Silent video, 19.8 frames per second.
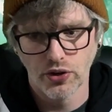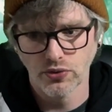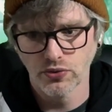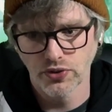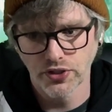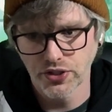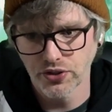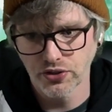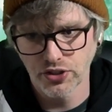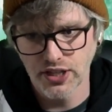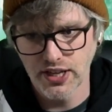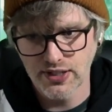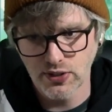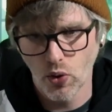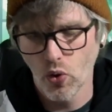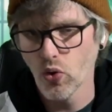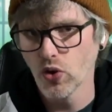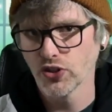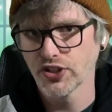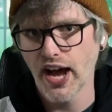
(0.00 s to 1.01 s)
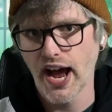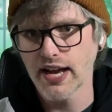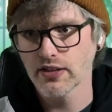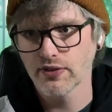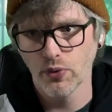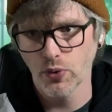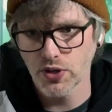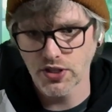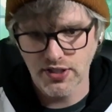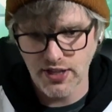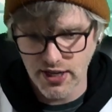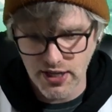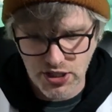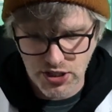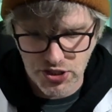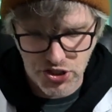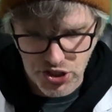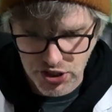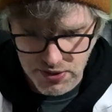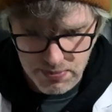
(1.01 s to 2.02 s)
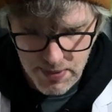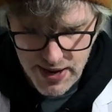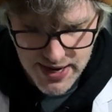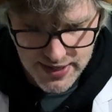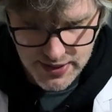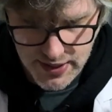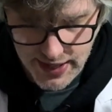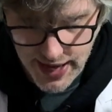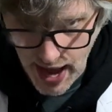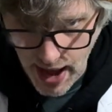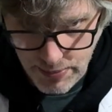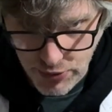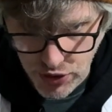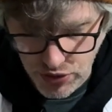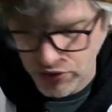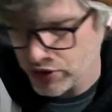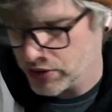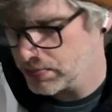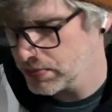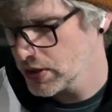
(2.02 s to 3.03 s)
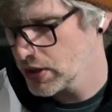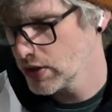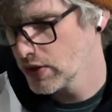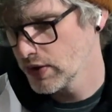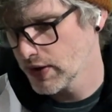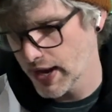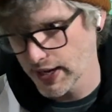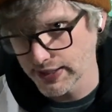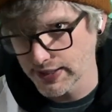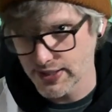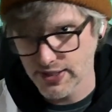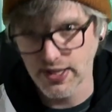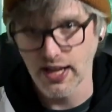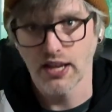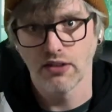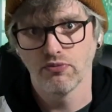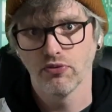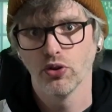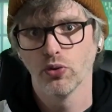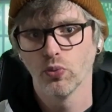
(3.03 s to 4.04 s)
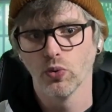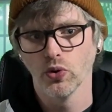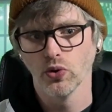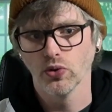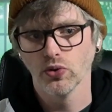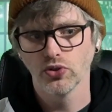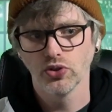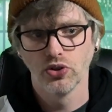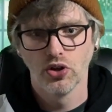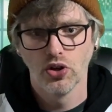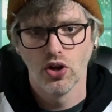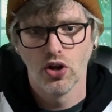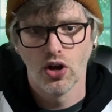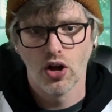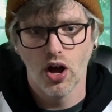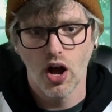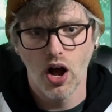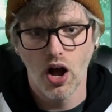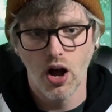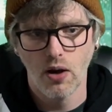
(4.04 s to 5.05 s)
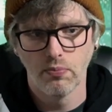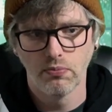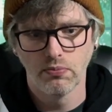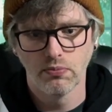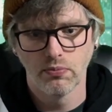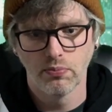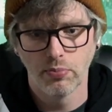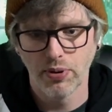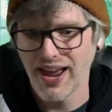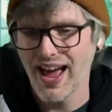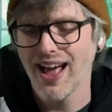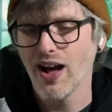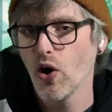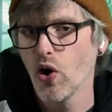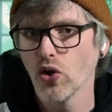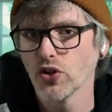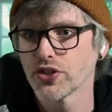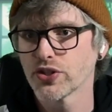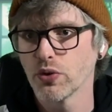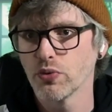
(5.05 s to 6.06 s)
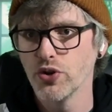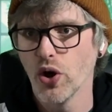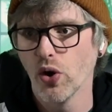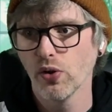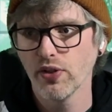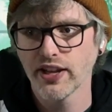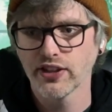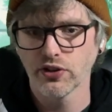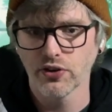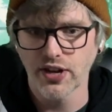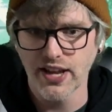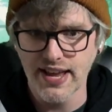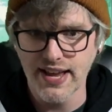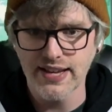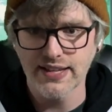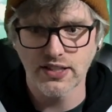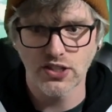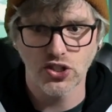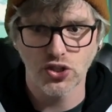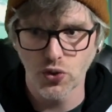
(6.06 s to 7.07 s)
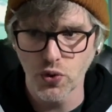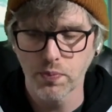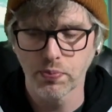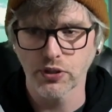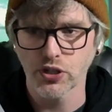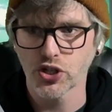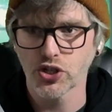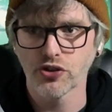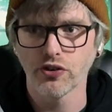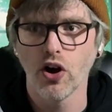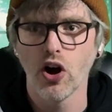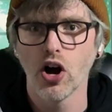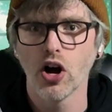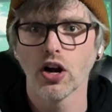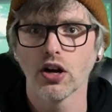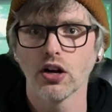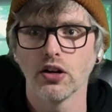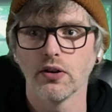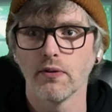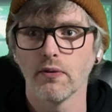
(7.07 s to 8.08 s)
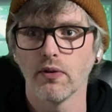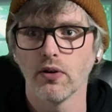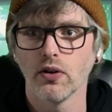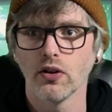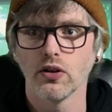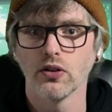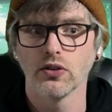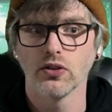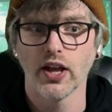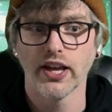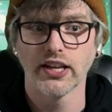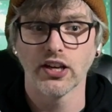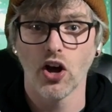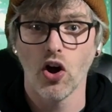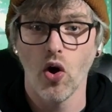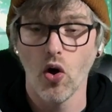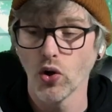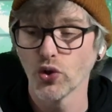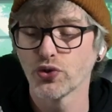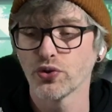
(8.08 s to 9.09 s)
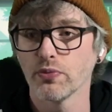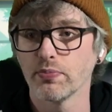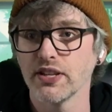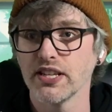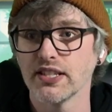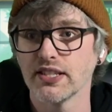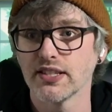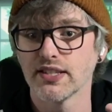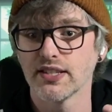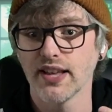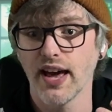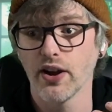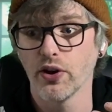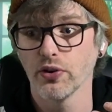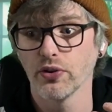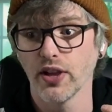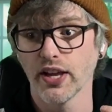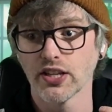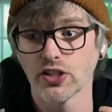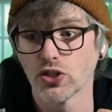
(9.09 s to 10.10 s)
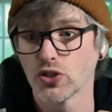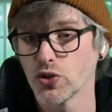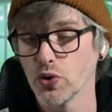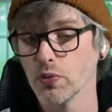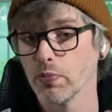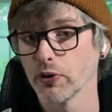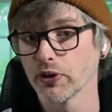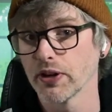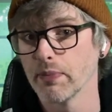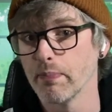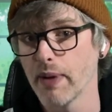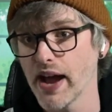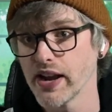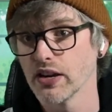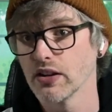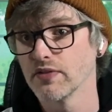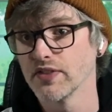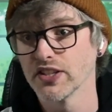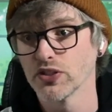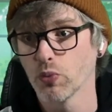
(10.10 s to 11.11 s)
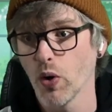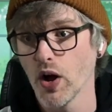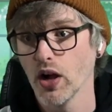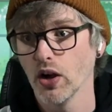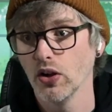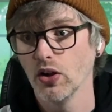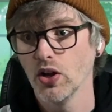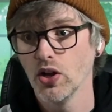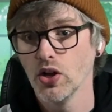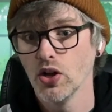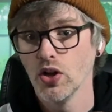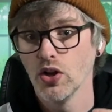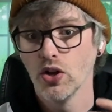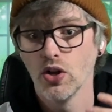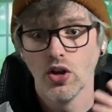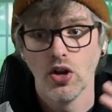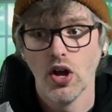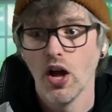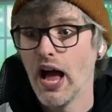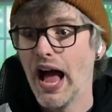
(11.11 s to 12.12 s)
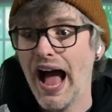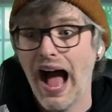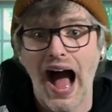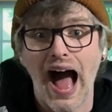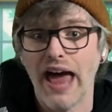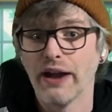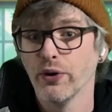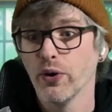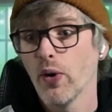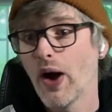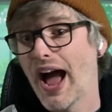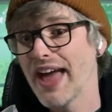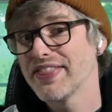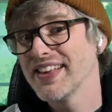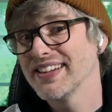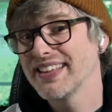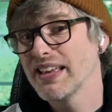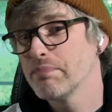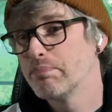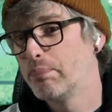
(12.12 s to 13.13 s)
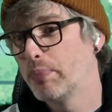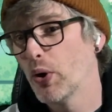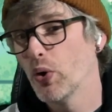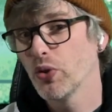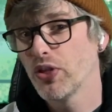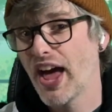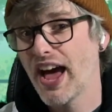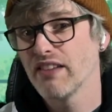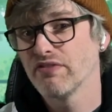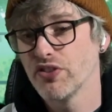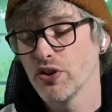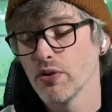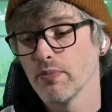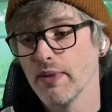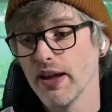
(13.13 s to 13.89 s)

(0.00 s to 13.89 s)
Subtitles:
there literally is a whole task force that is just made to capture them and save the world. But I also know that there is super strong like Ultra Beasts that are like super competitive as well. I don't know. I think they both have